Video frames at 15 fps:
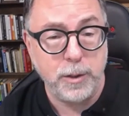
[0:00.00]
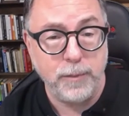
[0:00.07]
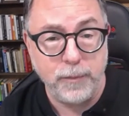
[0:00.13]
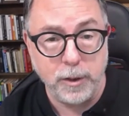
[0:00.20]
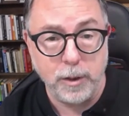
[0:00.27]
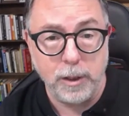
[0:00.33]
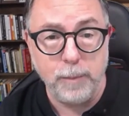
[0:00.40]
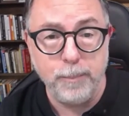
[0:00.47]
If you're
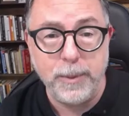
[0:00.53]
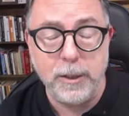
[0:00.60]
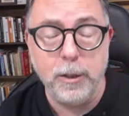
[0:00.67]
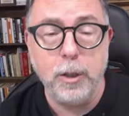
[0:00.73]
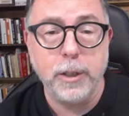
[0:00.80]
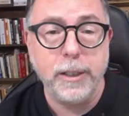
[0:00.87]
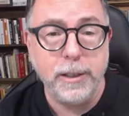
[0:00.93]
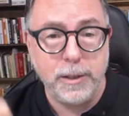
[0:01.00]
going to be
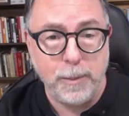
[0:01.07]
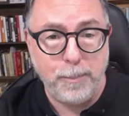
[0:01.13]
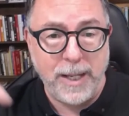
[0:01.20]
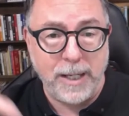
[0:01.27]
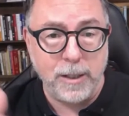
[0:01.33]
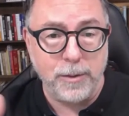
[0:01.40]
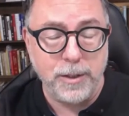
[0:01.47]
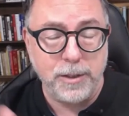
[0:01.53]
looking to
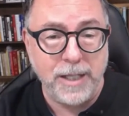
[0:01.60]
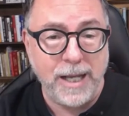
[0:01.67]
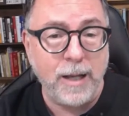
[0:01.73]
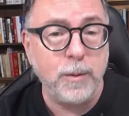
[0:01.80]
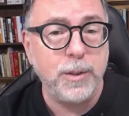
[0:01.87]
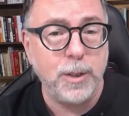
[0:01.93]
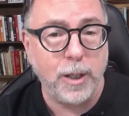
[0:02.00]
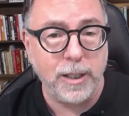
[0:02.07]
bet on the
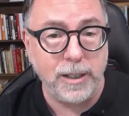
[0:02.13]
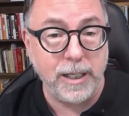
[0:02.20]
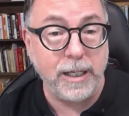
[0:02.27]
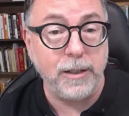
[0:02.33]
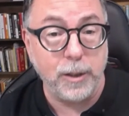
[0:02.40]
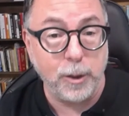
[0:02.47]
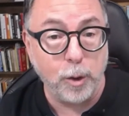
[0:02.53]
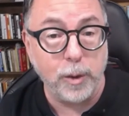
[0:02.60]
downside in
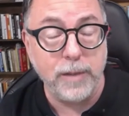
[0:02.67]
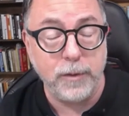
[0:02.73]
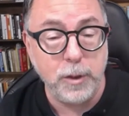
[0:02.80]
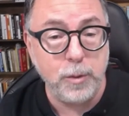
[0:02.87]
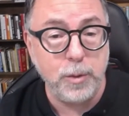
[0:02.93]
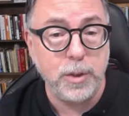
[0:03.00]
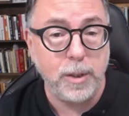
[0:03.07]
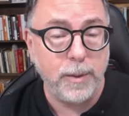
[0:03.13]
anything, or even
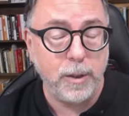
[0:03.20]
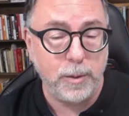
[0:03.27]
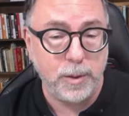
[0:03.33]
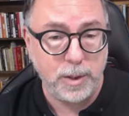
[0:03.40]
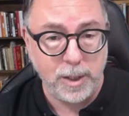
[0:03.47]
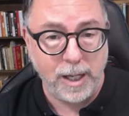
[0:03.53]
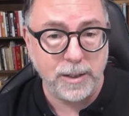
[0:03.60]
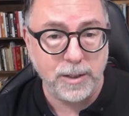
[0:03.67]
use some of those
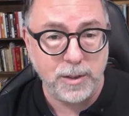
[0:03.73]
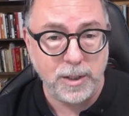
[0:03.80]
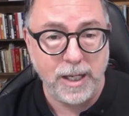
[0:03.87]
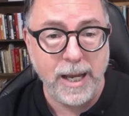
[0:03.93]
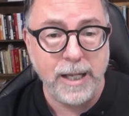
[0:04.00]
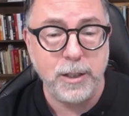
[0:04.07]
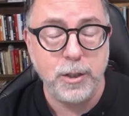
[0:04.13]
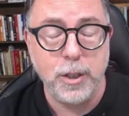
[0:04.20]
stocks as a
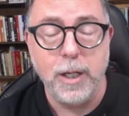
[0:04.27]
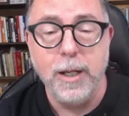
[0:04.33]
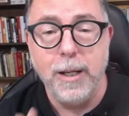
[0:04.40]
hedge,